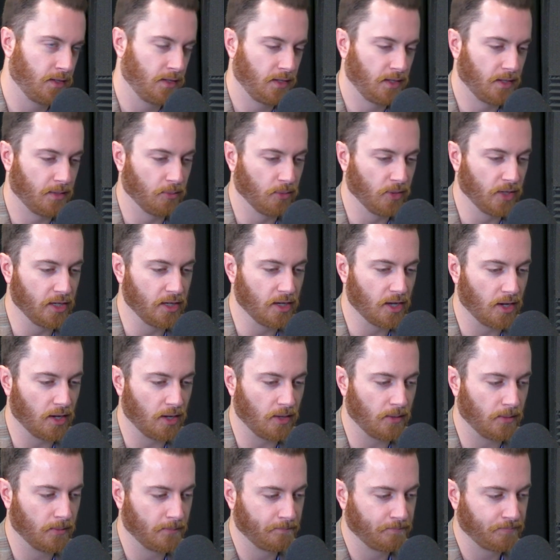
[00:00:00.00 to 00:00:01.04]
And we
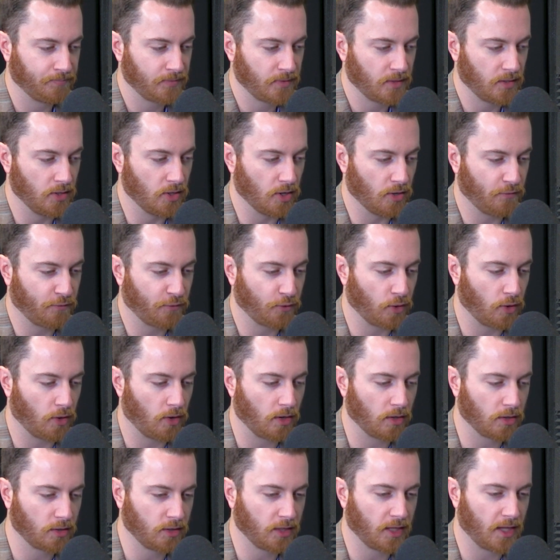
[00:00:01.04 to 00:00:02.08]
know, for
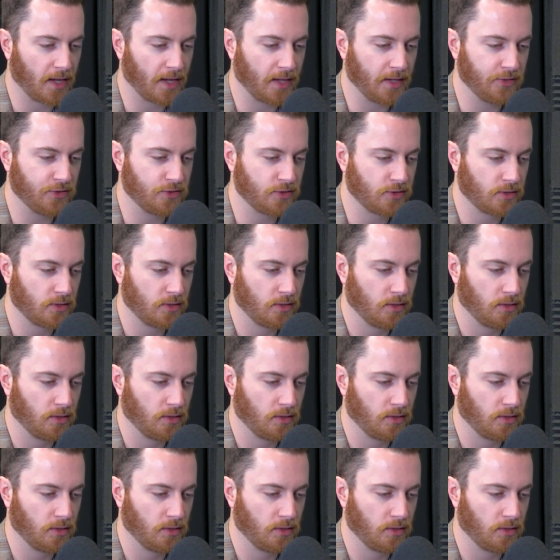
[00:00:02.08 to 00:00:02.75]
our clients,